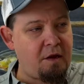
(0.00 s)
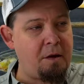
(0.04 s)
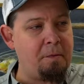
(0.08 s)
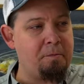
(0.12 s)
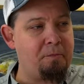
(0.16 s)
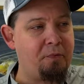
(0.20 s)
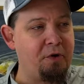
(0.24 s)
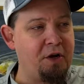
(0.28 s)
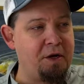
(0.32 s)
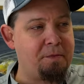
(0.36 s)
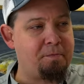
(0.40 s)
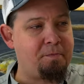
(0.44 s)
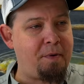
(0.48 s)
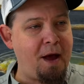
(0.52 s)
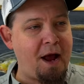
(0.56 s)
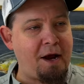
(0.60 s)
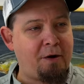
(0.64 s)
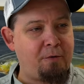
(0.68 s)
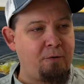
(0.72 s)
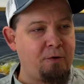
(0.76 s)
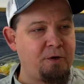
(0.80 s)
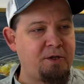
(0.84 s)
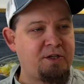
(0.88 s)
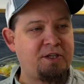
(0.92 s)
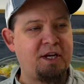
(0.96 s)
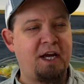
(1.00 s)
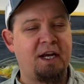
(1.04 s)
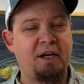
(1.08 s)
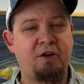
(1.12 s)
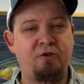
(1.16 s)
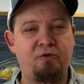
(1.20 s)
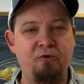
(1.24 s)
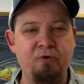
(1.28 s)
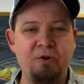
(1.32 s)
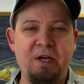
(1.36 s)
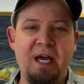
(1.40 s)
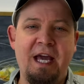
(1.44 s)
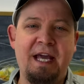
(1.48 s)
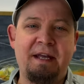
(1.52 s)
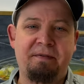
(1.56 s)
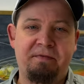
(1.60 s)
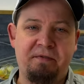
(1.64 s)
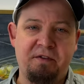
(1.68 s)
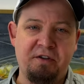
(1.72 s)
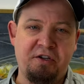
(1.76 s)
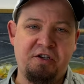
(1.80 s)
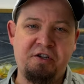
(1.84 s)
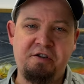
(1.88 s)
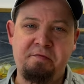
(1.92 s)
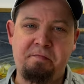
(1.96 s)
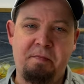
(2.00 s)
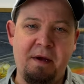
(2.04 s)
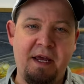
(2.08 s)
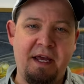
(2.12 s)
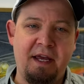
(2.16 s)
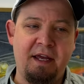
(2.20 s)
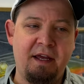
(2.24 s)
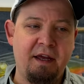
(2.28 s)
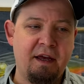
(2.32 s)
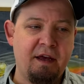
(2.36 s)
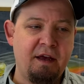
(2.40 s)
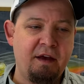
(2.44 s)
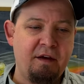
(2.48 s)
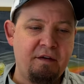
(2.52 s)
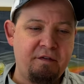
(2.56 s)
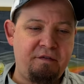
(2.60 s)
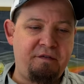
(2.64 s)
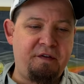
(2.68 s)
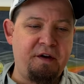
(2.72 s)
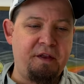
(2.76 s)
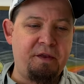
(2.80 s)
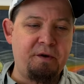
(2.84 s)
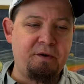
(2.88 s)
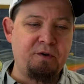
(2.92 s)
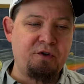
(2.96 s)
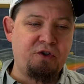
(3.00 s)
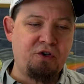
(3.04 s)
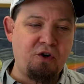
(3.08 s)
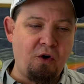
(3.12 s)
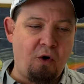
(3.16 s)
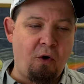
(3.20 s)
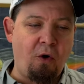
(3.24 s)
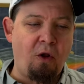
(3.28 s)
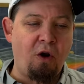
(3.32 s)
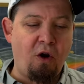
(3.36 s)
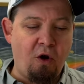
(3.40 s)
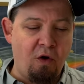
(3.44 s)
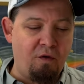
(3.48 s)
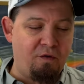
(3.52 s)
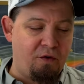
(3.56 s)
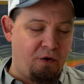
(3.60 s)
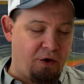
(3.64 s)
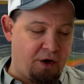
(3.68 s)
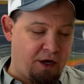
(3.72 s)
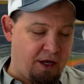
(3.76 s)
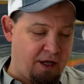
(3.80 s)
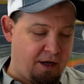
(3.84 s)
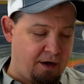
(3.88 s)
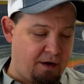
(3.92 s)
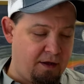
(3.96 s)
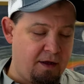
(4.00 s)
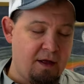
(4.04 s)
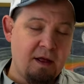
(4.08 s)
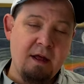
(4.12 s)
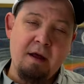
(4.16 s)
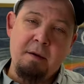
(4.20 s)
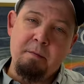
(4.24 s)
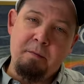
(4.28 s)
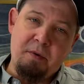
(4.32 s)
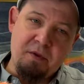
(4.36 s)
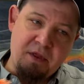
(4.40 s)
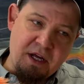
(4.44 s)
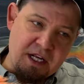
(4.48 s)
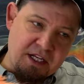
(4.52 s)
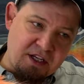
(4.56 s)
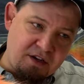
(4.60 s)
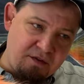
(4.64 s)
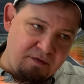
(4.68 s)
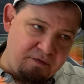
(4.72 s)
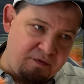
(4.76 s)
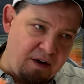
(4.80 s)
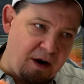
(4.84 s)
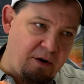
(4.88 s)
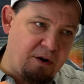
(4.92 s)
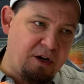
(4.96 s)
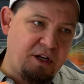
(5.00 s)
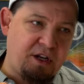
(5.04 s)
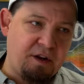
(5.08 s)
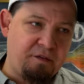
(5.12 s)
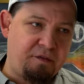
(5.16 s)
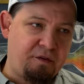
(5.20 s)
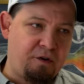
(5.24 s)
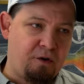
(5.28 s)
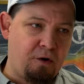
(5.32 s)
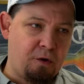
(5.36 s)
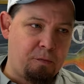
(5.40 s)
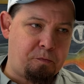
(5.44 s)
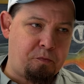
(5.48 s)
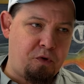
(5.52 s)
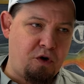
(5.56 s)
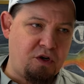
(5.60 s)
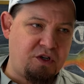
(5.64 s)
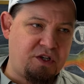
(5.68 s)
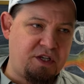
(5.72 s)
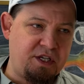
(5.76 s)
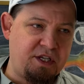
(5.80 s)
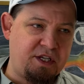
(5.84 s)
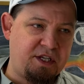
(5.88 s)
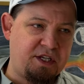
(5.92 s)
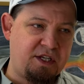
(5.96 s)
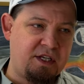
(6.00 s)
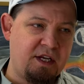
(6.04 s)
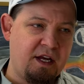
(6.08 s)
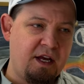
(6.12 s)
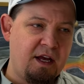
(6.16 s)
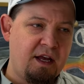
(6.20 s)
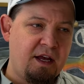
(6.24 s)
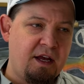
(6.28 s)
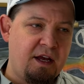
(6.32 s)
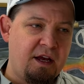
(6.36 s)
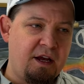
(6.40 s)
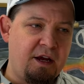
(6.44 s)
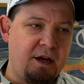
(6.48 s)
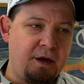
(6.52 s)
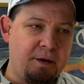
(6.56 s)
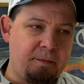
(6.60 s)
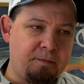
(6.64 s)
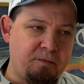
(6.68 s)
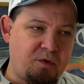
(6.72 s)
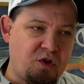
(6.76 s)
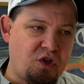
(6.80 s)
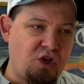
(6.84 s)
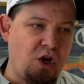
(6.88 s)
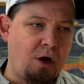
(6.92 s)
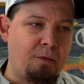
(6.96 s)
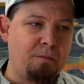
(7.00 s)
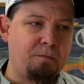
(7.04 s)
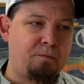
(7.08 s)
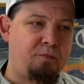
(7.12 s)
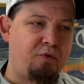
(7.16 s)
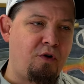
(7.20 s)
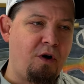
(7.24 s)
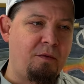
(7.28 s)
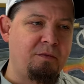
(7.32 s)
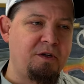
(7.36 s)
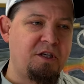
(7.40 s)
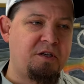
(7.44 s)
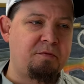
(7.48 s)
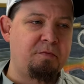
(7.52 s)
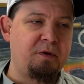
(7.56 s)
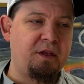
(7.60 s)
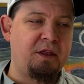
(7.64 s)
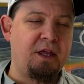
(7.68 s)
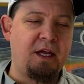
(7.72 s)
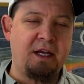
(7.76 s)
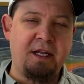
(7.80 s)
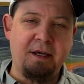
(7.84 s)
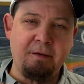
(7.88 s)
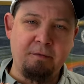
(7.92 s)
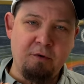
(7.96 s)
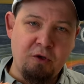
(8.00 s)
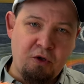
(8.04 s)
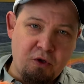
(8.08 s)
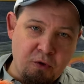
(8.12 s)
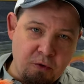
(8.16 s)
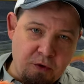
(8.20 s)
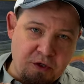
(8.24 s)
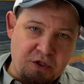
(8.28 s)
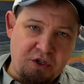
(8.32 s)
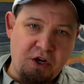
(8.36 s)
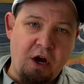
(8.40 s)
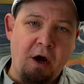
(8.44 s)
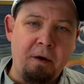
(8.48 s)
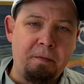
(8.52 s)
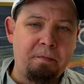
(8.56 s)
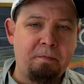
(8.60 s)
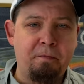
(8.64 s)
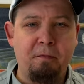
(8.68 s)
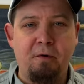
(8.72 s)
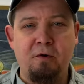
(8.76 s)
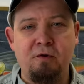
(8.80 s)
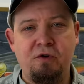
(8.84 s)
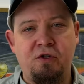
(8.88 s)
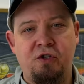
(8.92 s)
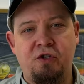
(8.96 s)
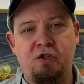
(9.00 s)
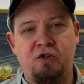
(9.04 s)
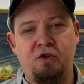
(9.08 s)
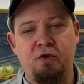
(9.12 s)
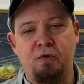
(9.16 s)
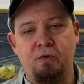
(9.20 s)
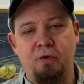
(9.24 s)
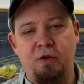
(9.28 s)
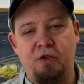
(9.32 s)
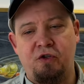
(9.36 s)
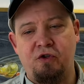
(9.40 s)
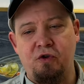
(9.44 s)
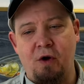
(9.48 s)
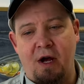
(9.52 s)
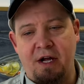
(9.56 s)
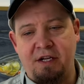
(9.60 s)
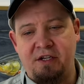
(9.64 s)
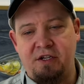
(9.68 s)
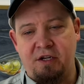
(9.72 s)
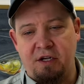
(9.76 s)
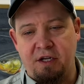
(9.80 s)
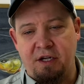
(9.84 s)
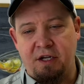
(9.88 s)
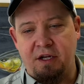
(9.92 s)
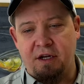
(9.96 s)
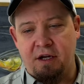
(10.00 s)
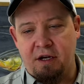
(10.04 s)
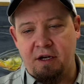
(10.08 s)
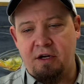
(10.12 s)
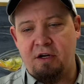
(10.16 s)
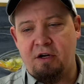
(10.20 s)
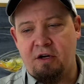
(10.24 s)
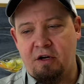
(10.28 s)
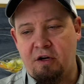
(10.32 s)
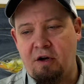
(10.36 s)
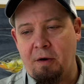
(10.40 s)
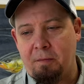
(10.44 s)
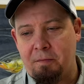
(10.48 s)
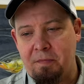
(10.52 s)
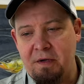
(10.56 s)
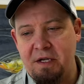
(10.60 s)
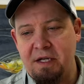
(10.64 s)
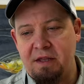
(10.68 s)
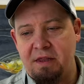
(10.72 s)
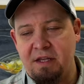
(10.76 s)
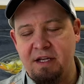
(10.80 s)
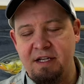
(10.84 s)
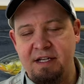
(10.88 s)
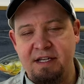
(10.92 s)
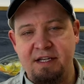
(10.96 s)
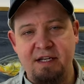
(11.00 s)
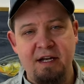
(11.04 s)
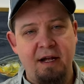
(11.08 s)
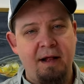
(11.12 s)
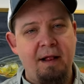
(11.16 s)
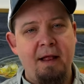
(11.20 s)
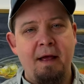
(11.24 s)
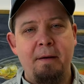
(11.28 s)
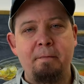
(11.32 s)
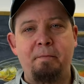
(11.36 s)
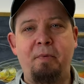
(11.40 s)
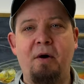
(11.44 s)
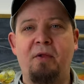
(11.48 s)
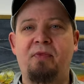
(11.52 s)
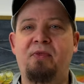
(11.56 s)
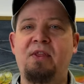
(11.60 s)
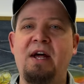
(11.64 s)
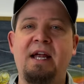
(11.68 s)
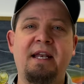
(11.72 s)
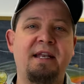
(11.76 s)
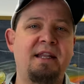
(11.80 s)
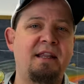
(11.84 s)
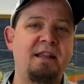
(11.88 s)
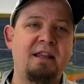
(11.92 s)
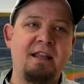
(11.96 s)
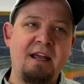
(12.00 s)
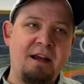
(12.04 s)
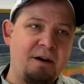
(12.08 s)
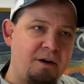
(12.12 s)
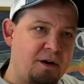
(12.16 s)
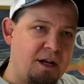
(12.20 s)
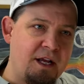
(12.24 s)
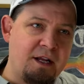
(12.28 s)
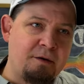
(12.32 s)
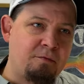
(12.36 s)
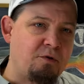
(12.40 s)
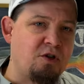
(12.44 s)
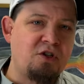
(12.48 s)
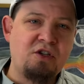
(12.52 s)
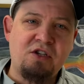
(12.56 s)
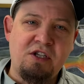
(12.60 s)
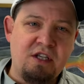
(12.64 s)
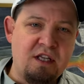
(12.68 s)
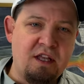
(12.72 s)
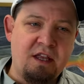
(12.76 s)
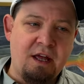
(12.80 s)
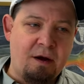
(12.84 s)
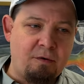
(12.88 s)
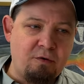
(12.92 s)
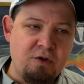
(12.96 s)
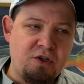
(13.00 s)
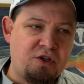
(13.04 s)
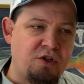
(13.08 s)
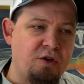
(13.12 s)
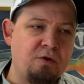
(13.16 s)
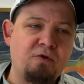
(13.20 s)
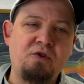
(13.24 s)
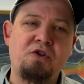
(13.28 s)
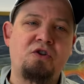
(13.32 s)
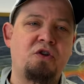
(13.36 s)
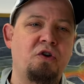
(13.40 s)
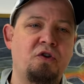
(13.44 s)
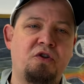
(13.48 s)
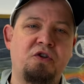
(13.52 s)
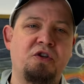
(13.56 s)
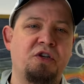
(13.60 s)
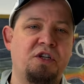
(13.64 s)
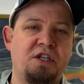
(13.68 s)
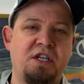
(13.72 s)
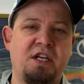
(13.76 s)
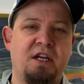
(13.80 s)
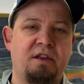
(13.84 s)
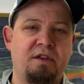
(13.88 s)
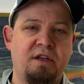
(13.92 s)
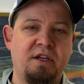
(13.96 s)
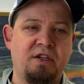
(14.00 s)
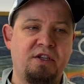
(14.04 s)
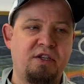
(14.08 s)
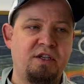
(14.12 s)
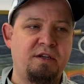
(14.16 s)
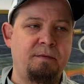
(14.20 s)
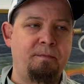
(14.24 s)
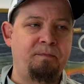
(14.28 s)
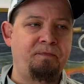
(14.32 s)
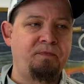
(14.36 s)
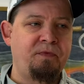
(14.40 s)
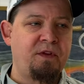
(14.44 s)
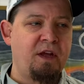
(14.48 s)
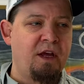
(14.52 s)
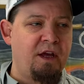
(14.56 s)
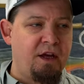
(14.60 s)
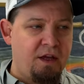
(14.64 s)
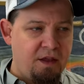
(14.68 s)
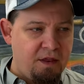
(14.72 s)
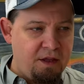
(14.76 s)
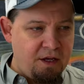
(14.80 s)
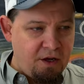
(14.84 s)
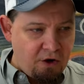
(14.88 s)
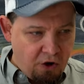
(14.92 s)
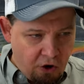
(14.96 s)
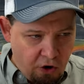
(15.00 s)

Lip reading: breed backwards and create the spey feathers all over again. But that's a very difficult process. Tom promised me that he would do his utmost to actually complete this, but that there was no certainty in this. The